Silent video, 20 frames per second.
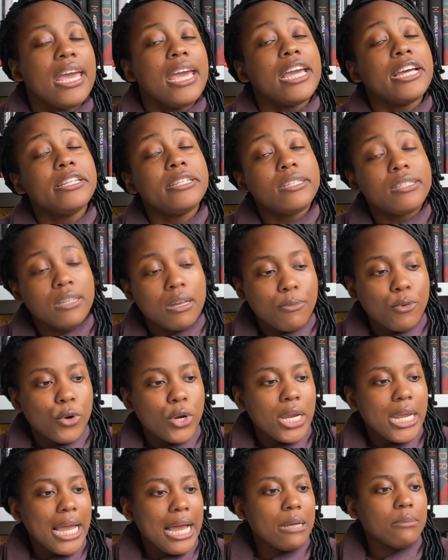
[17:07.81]
In
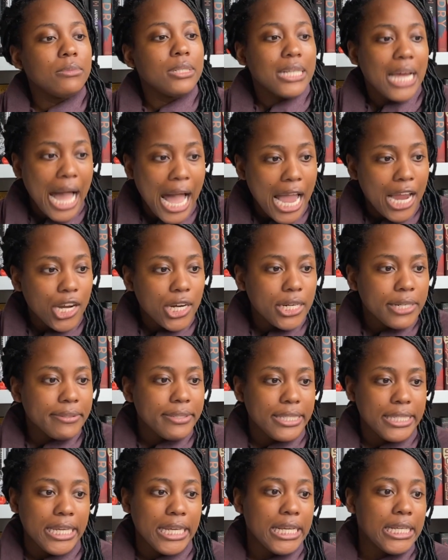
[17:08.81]
summary, I'm tired of
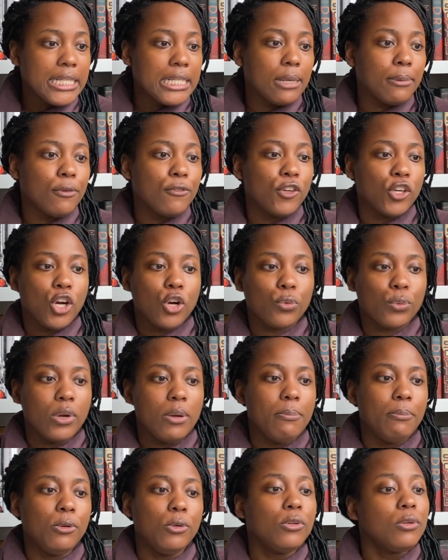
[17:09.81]
seeing some of y'all
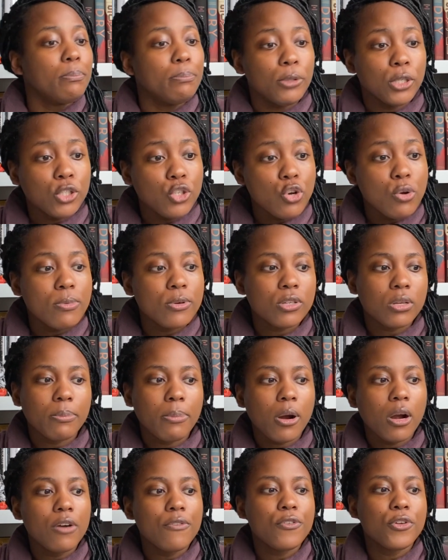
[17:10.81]
rip booktubers
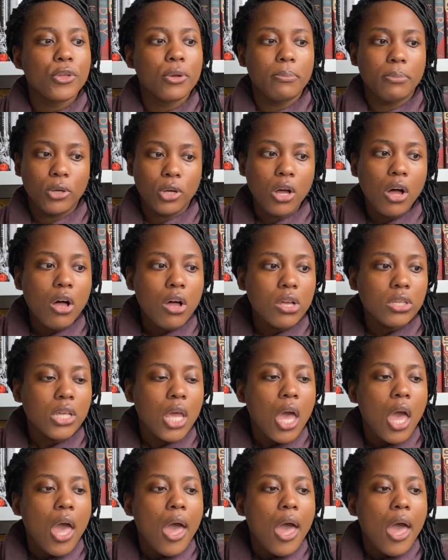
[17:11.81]
apart for their book hauls.